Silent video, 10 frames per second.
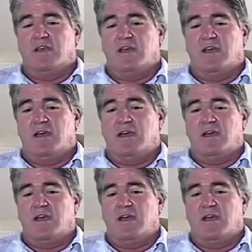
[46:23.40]

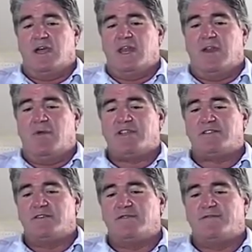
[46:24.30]
And I
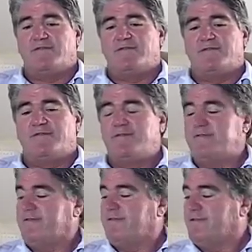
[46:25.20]
wrestled
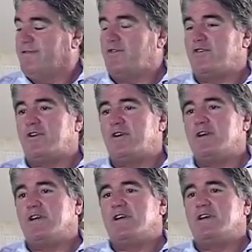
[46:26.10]

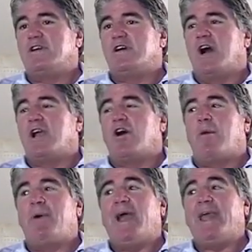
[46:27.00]
for and
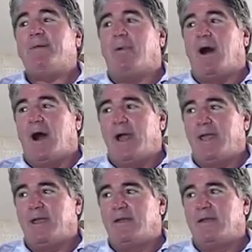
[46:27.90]
got paid
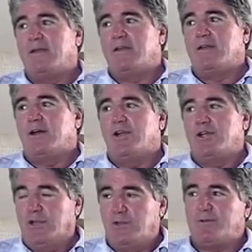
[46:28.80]
by
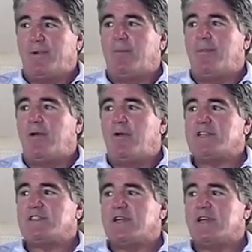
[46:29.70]
New Japan Pro
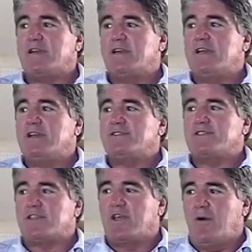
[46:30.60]
Wrestling
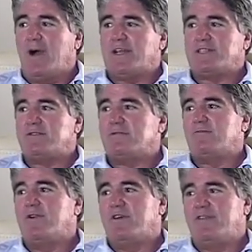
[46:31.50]
to go as
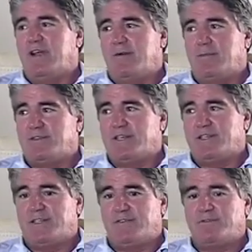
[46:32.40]
one of their
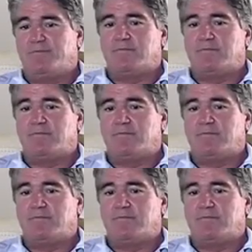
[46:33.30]
representatives